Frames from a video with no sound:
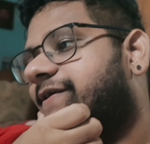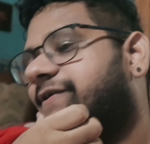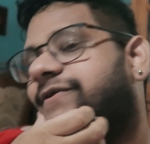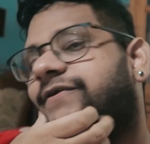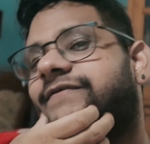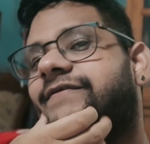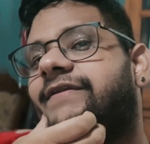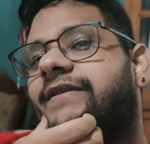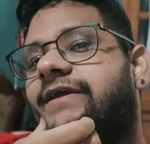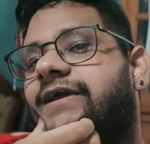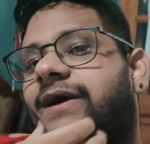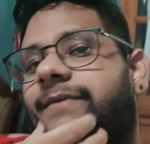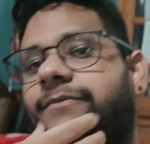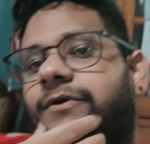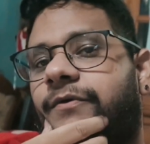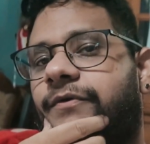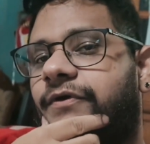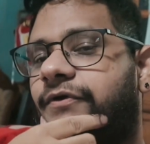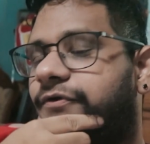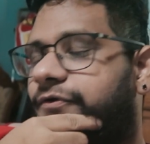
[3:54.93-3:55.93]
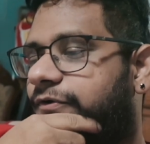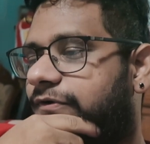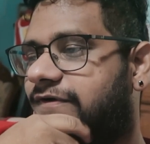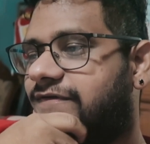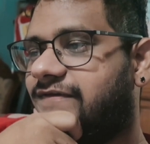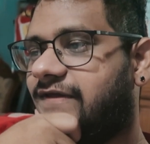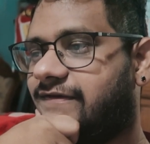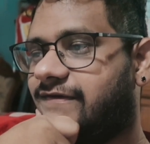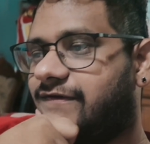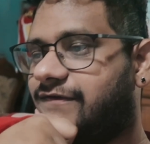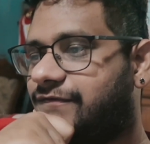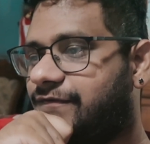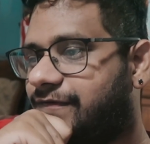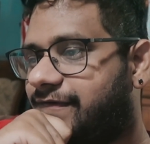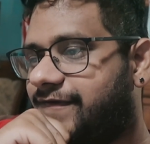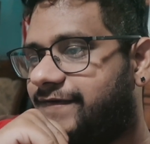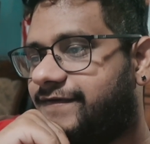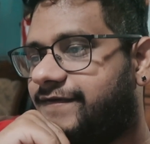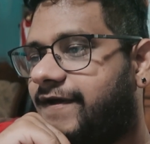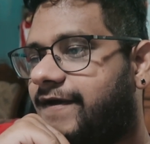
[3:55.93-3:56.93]
using the camera with the wrong settings
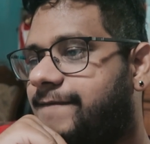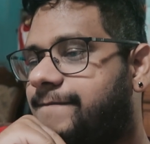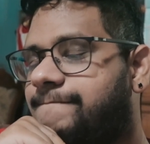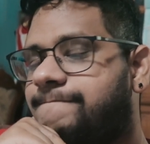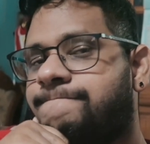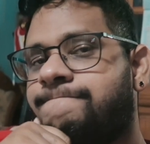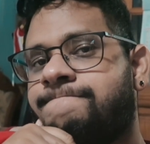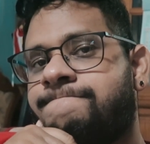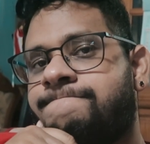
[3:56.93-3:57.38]
all this time.